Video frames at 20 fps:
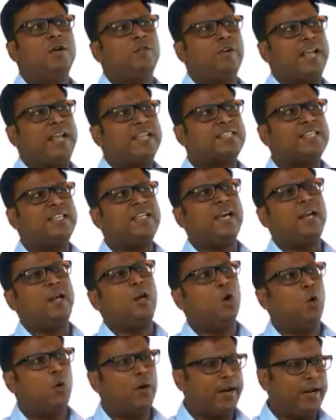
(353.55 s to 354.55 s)
raising and
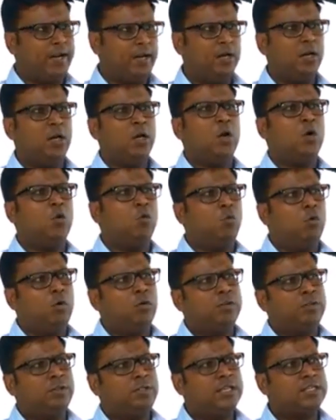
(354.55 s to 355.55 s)
lowering.
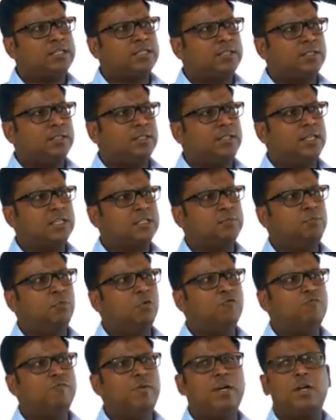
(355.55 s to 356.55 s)
This
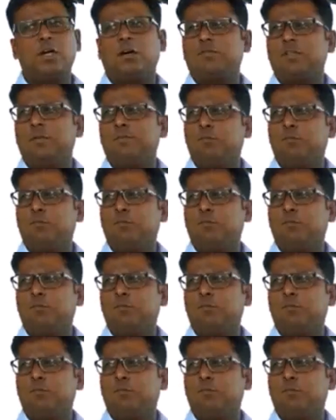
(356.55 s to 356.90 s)
movement of the